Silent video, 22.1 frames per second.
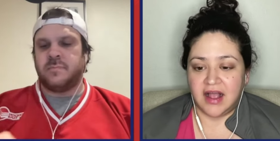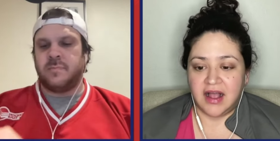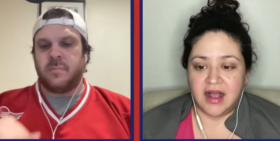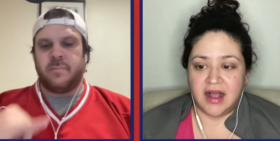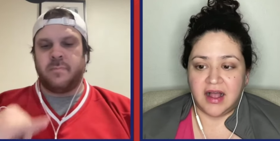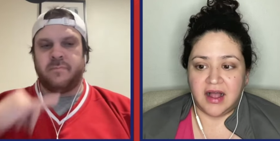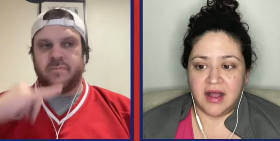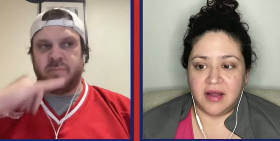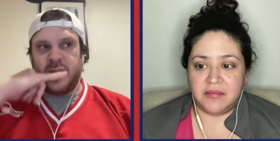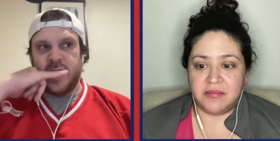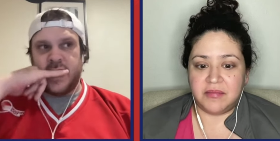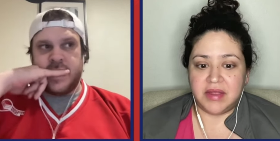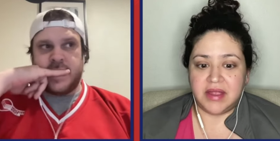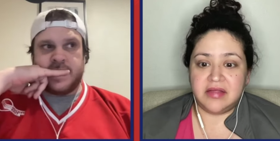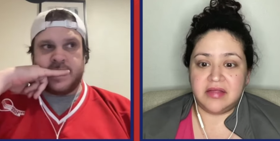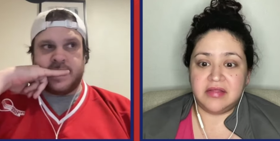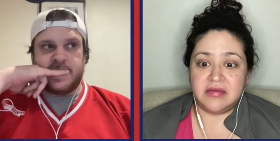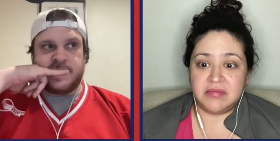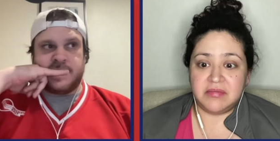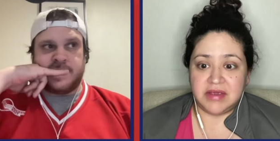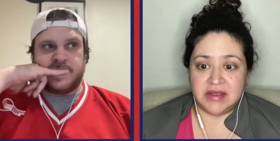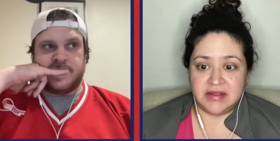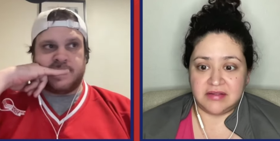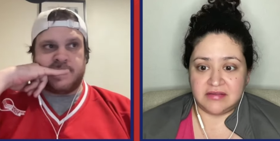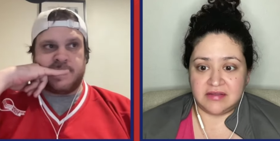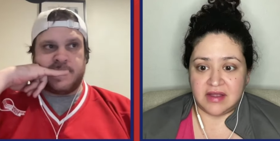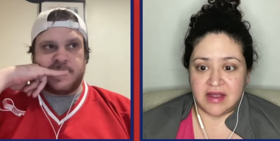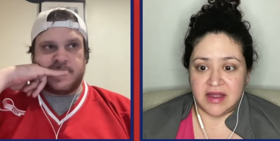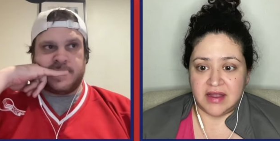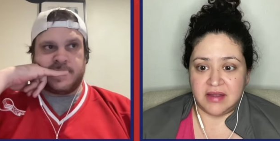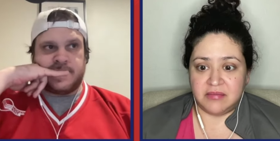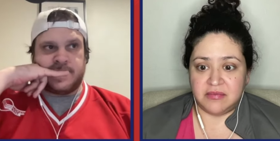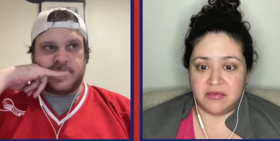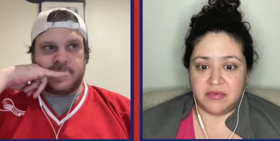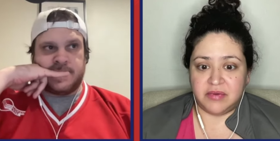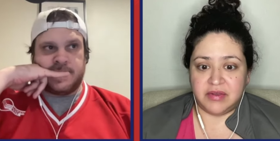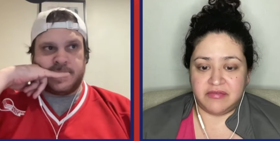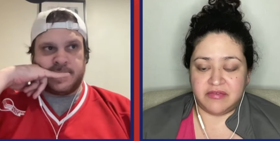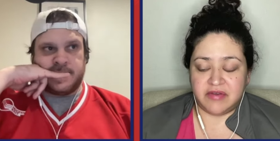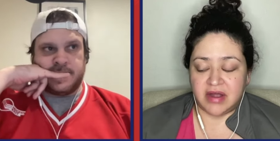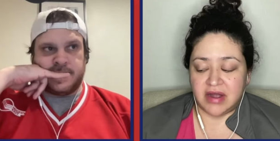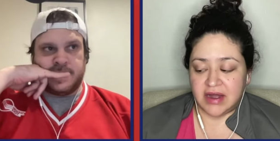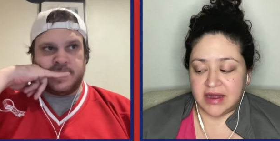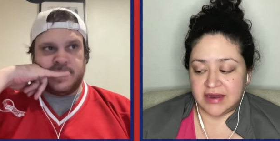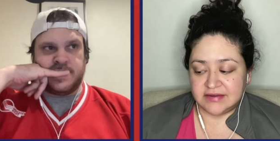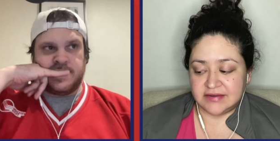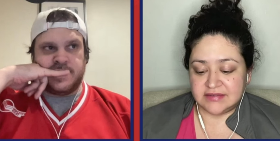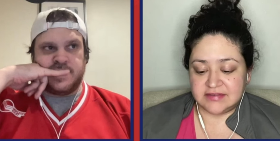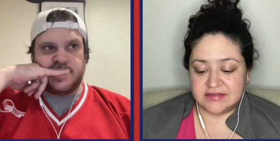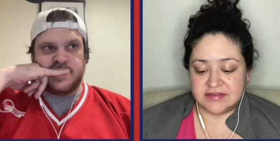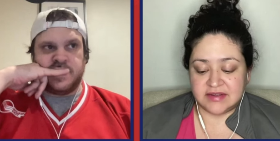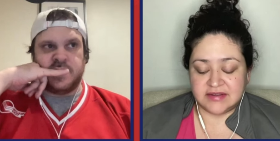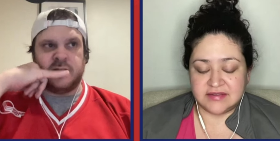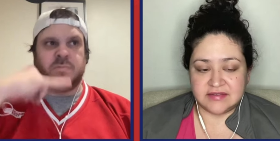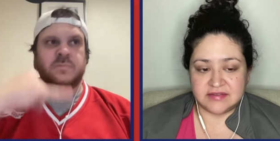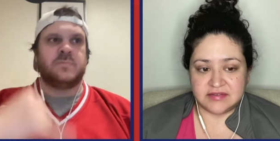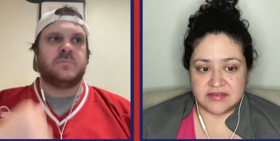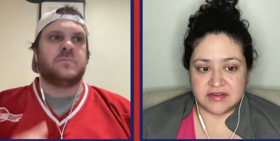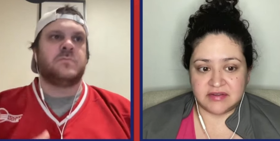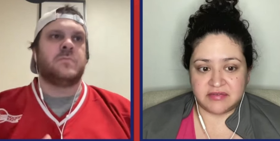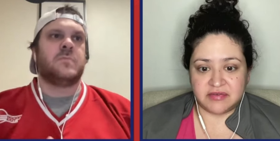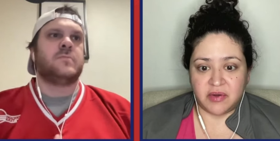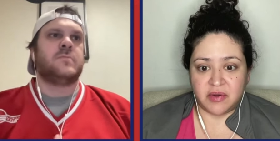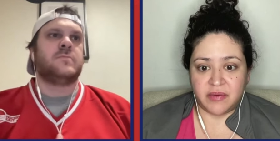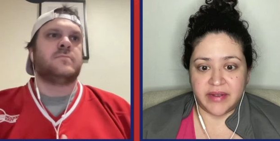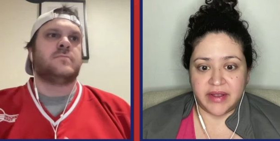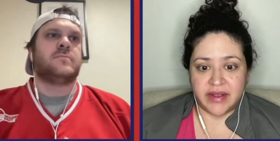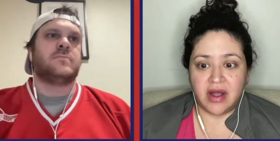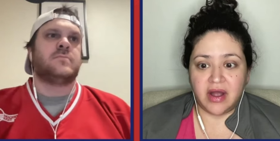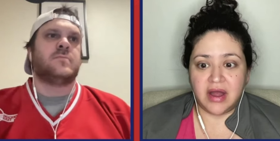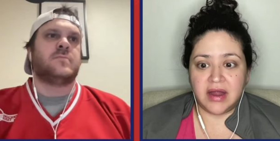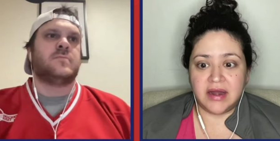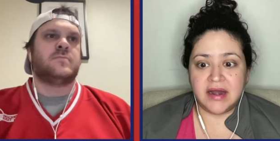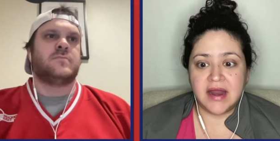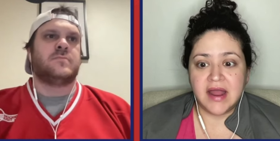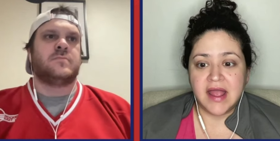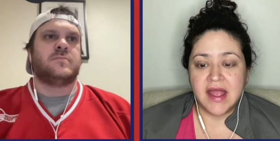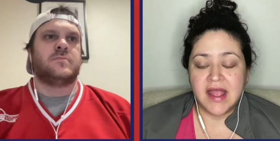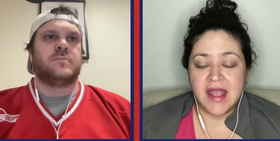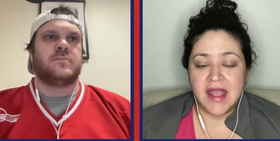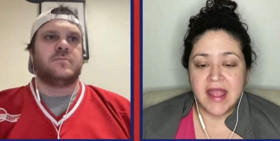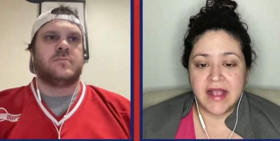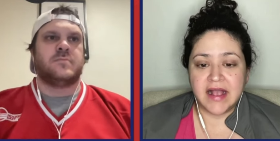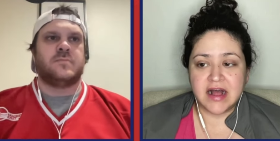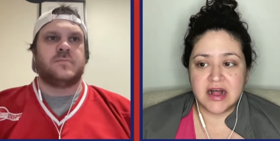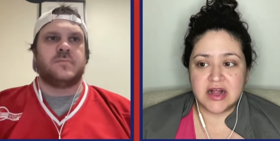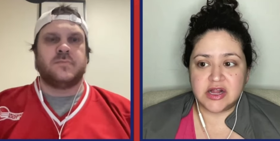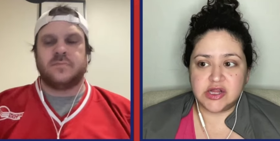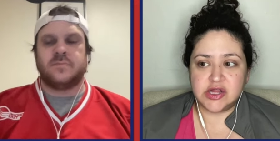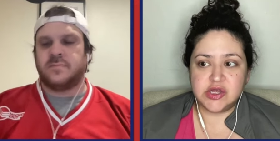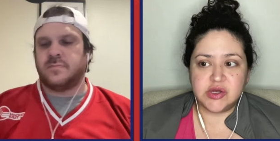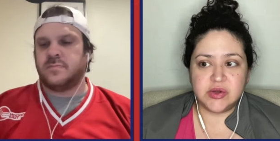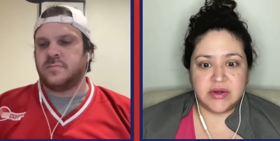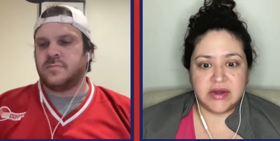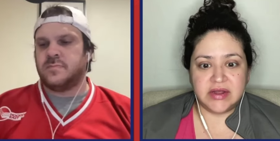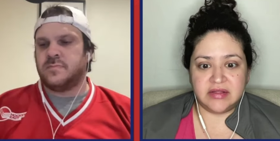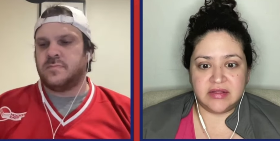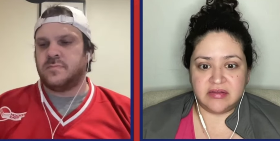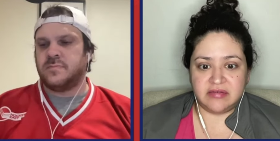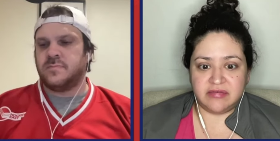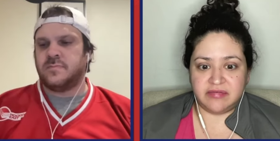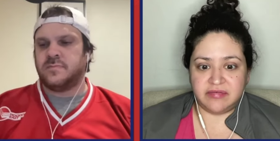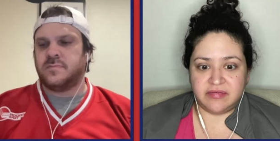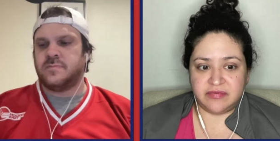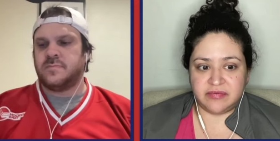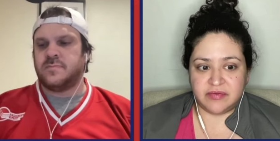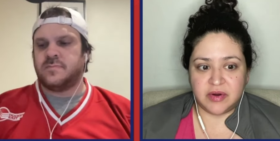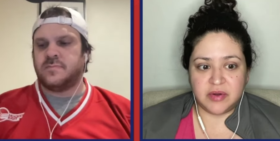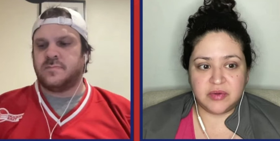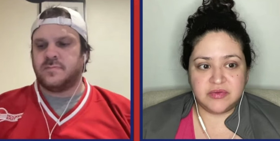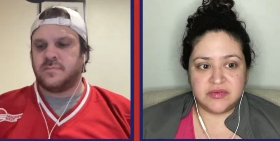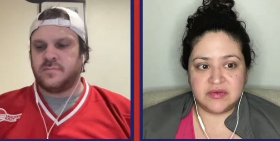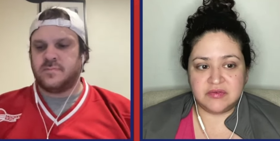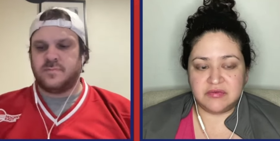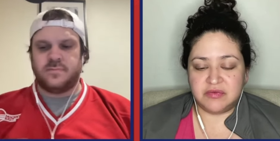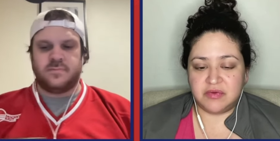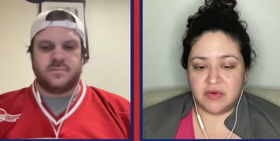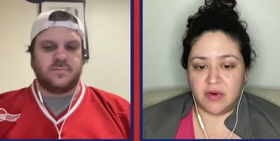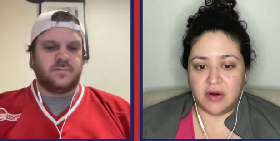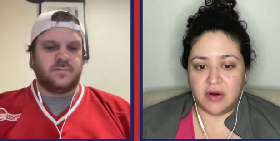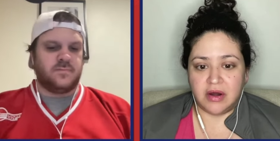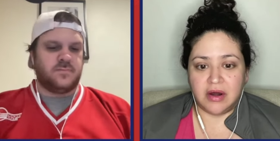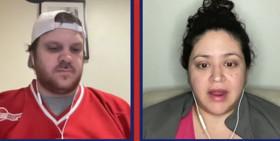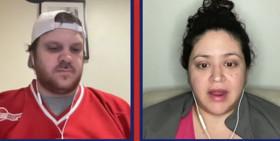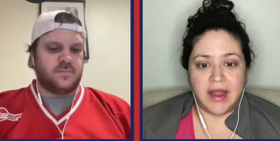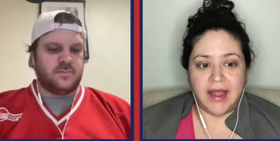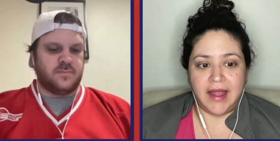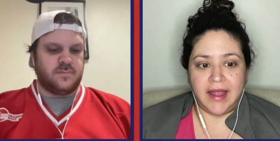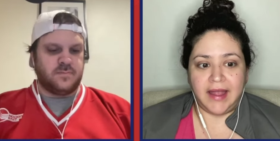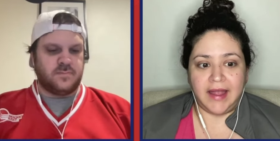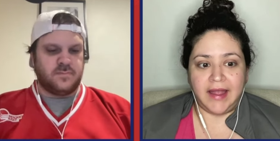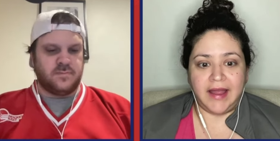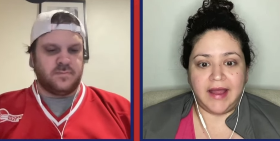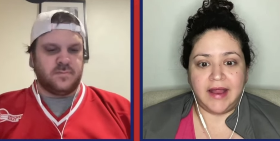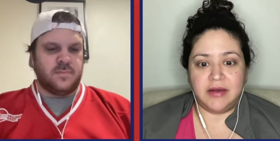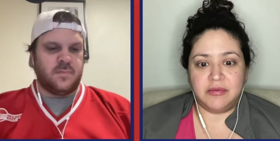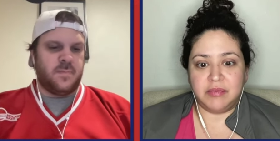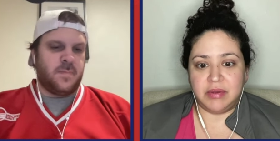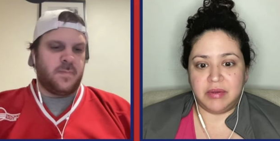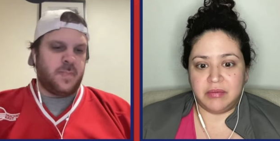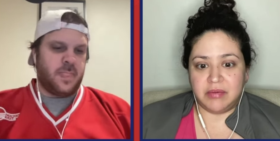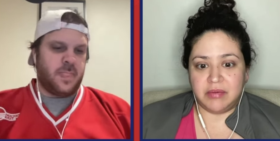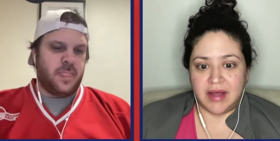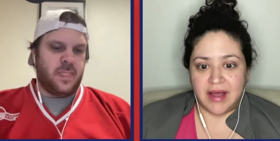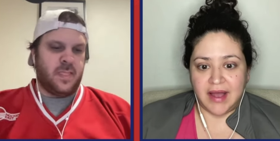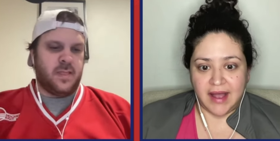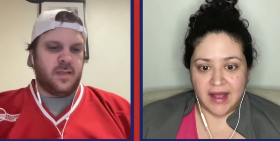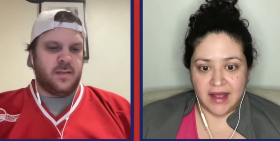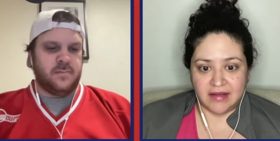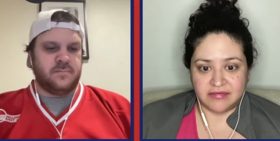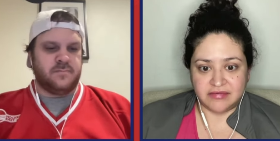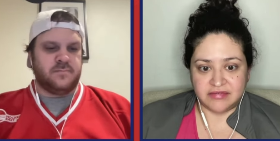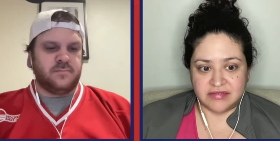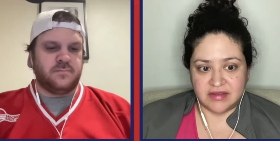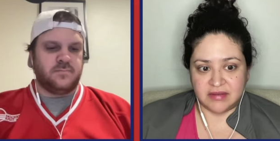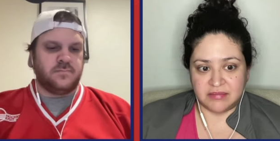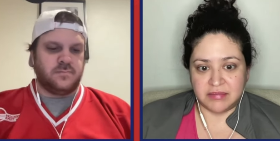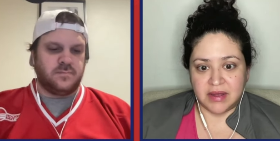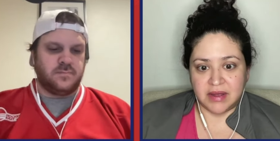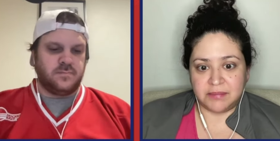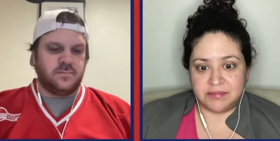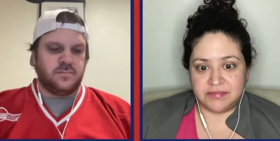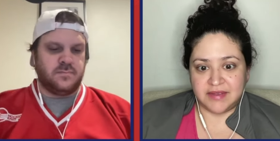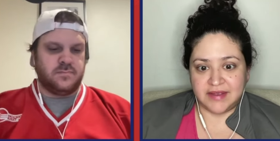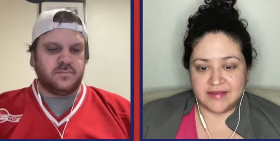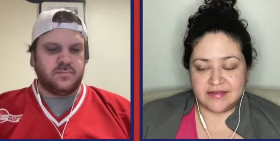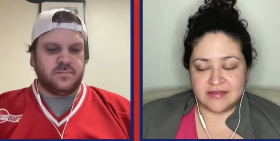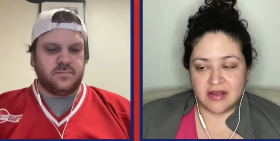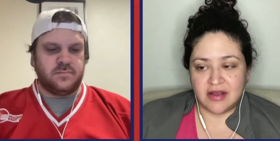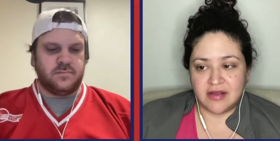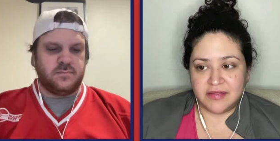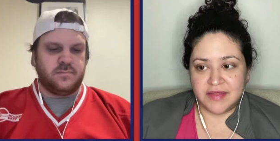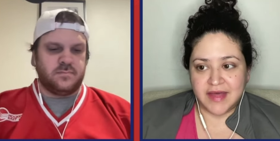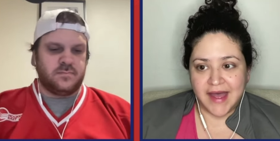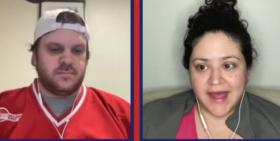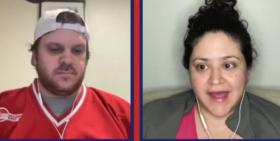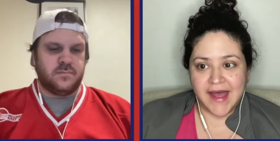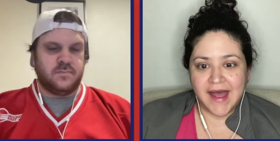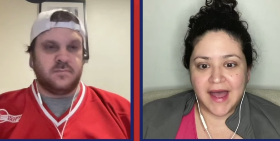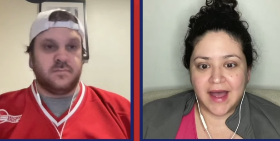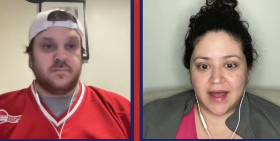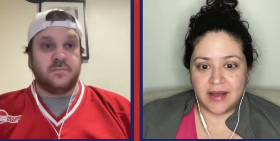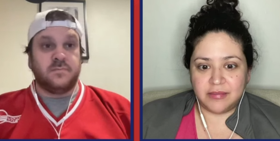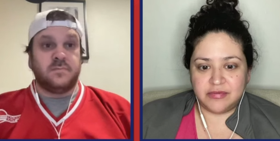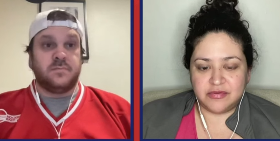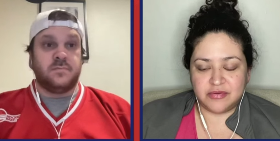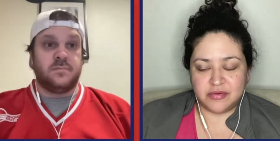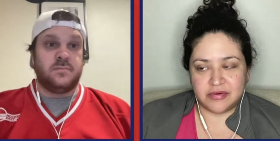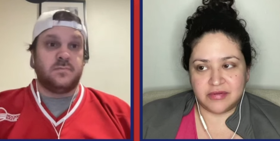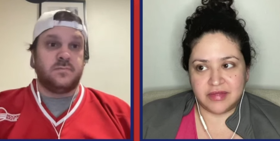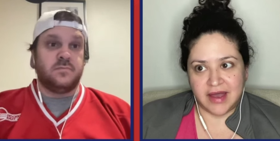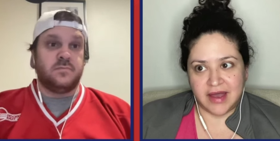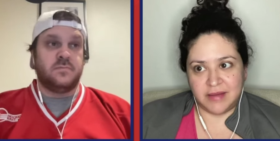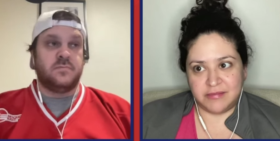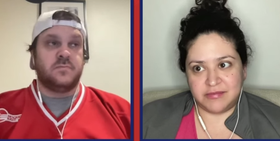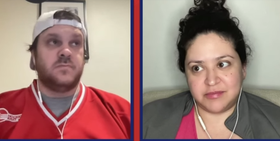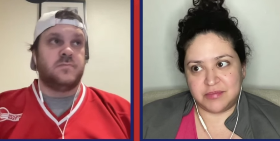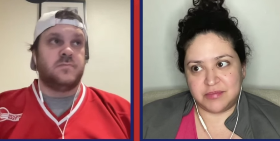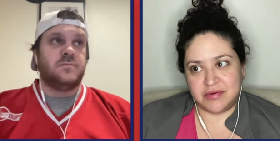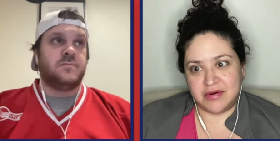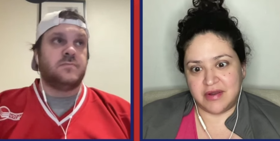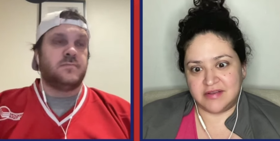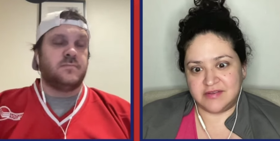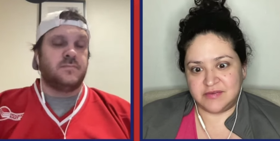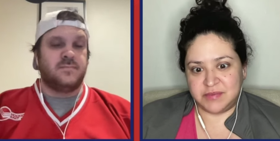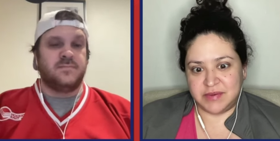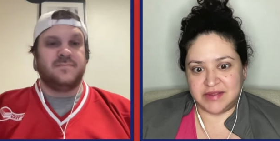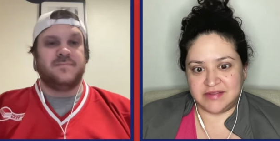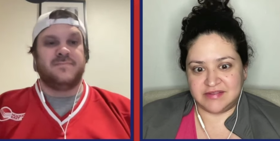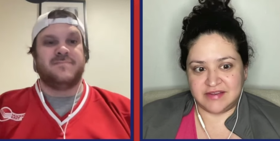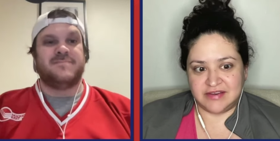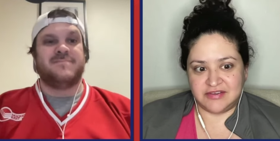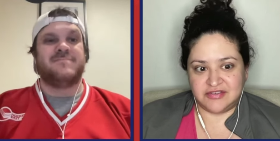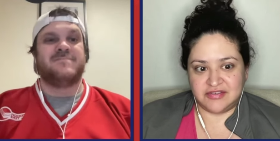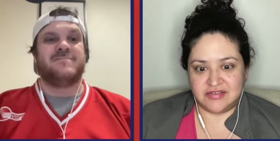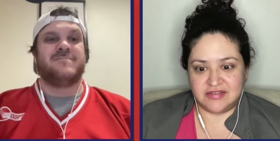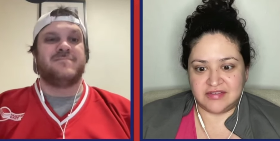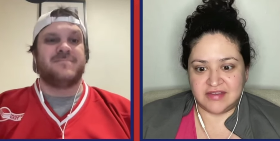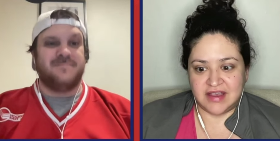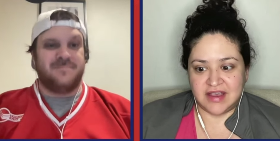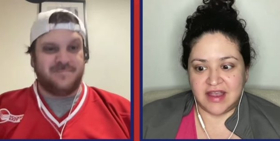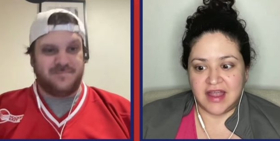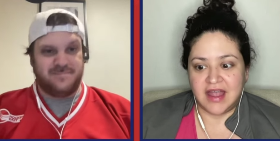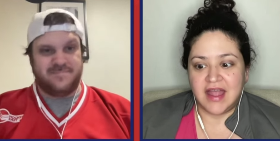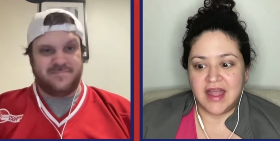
Speaker 1: um in the meantime we've got tons of stuff going on including the frozen four and we will have some updates on the habs or the habs prospects i should say